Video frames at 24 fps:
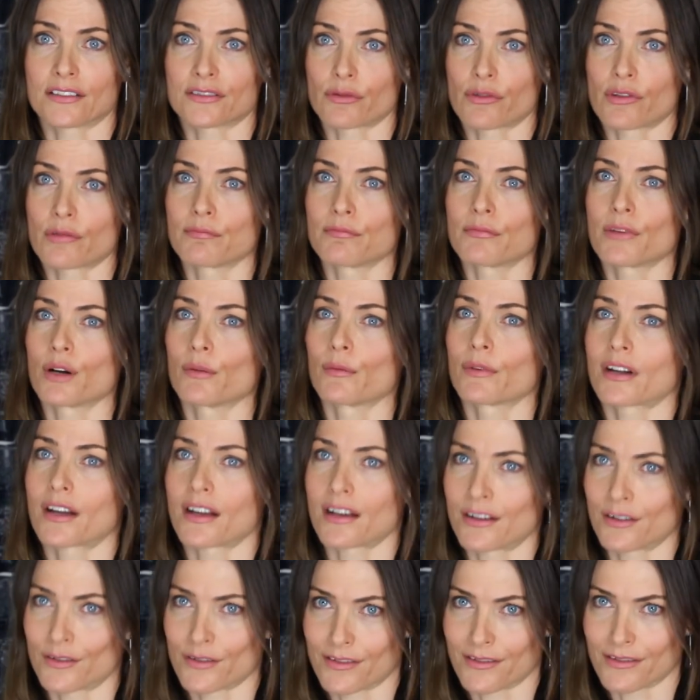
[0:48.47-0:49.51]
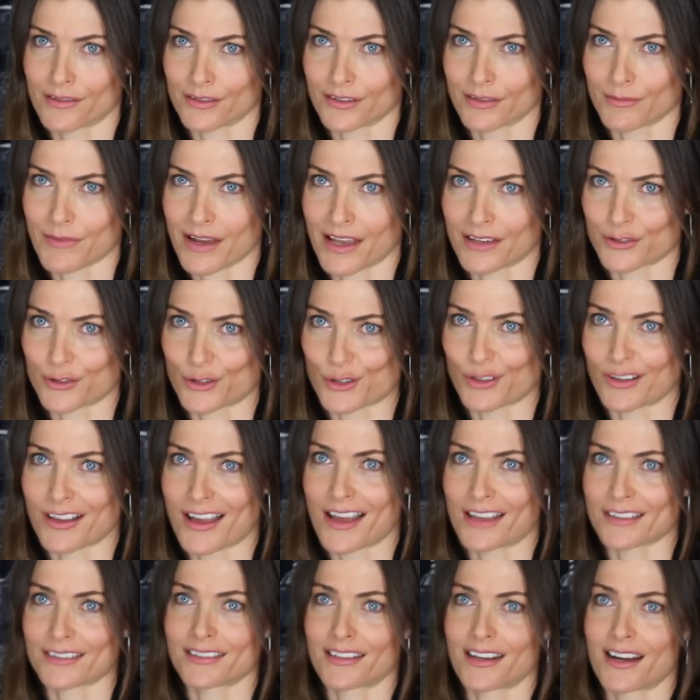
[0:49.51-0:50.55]
So the moment I hear that there's a master
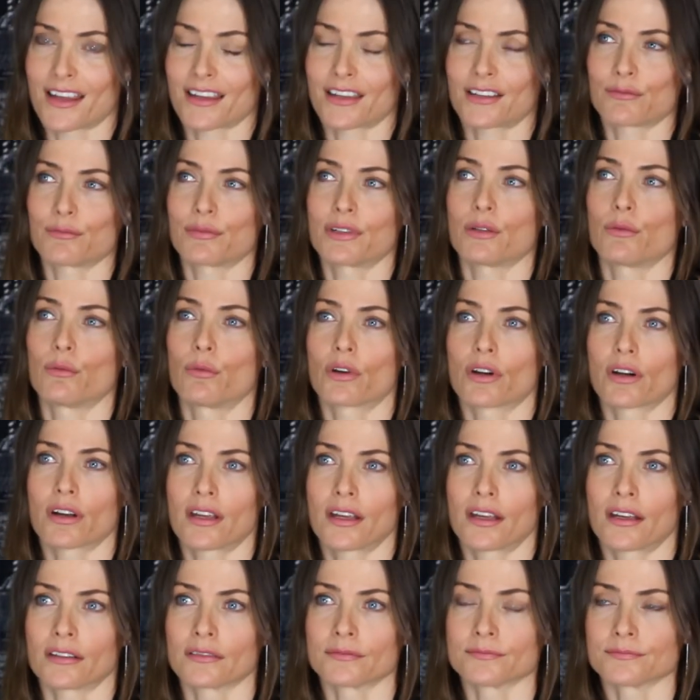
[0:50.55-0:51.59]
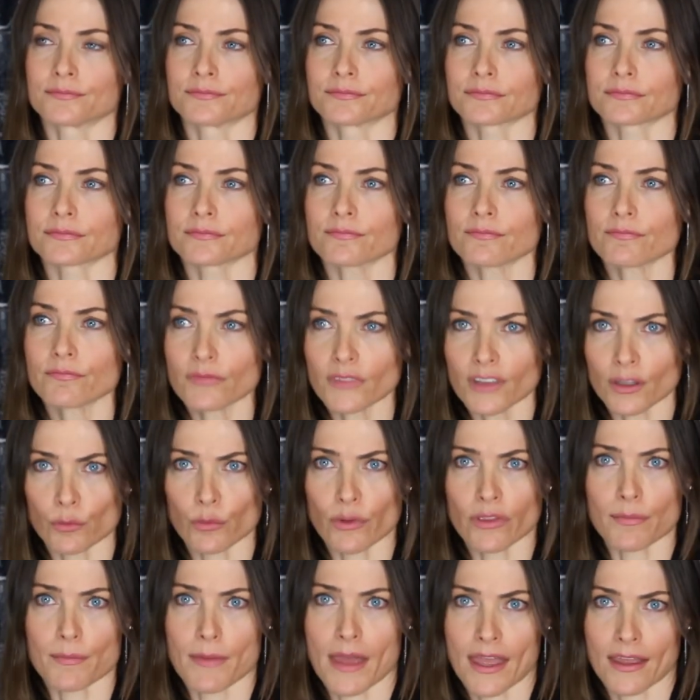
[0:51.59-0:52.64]
class and I can be working
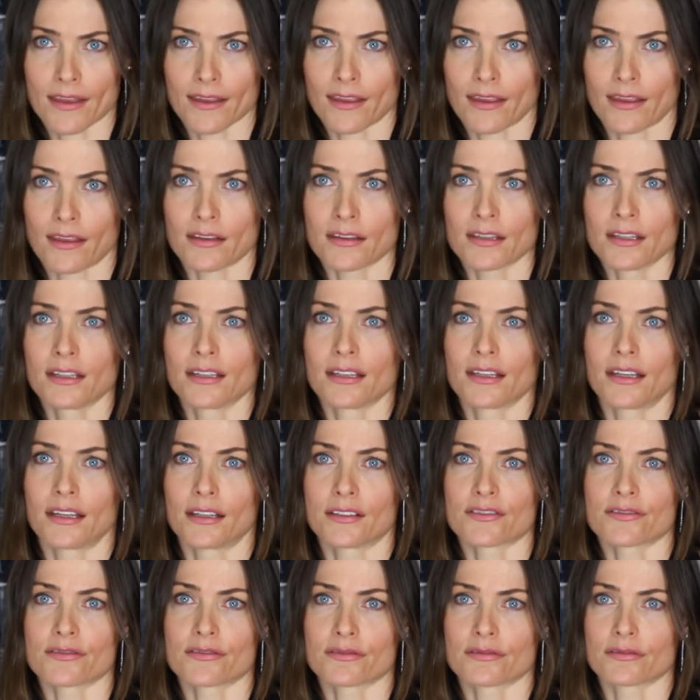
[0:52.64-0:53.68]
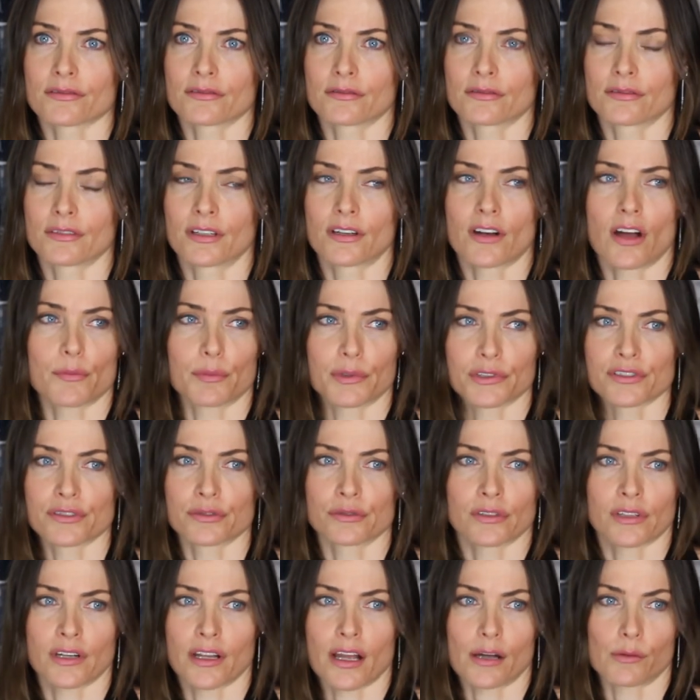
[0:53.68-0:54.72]
with Maggie, it's an
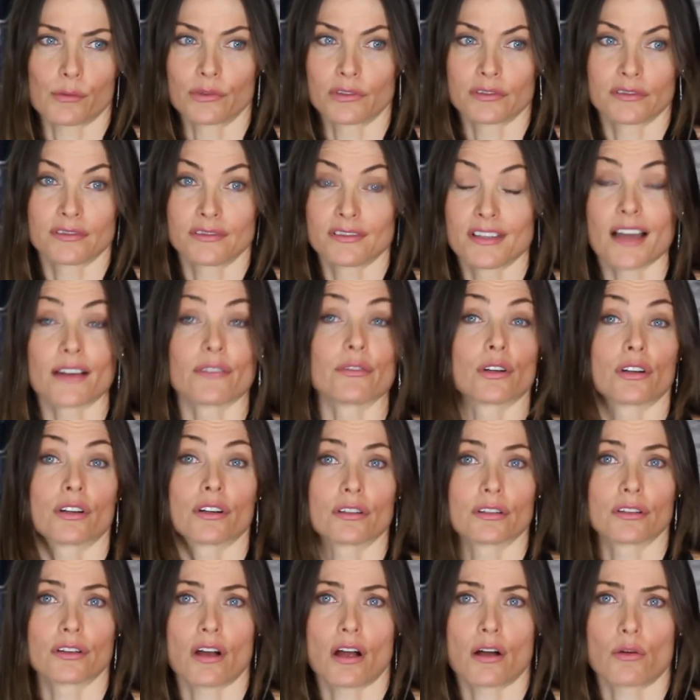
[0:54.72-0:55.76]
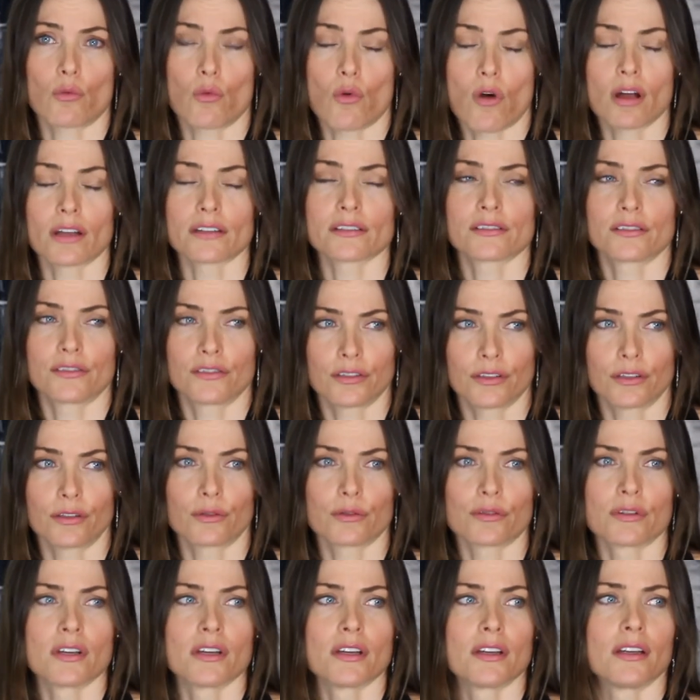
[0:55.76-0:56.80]
opportunity I will never not want to
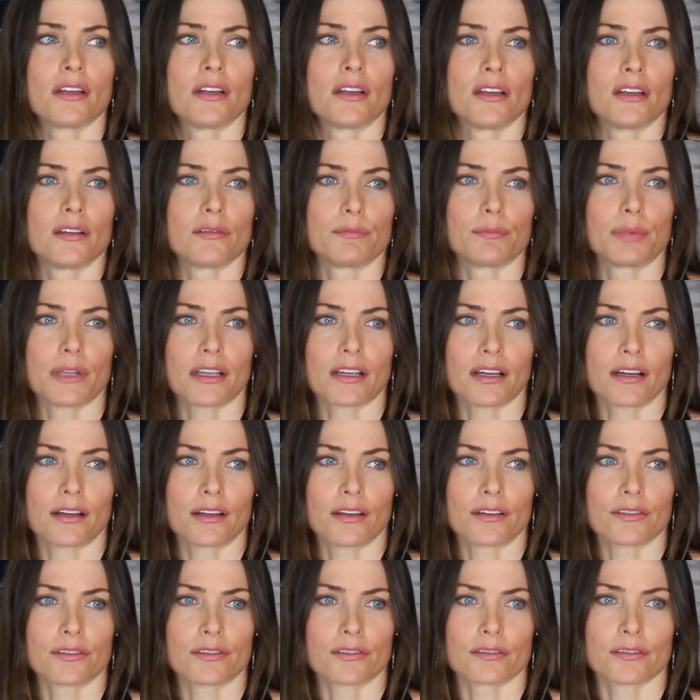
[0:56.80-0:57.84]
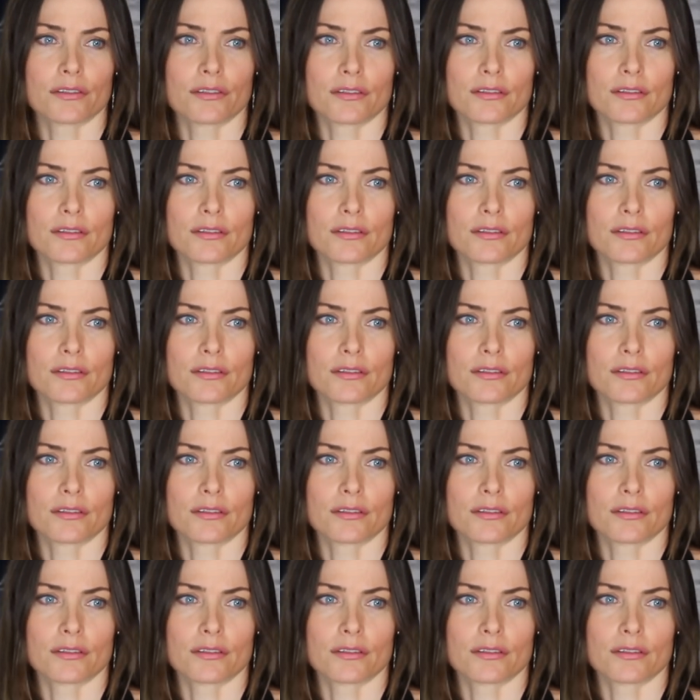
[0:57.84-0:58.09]
do, because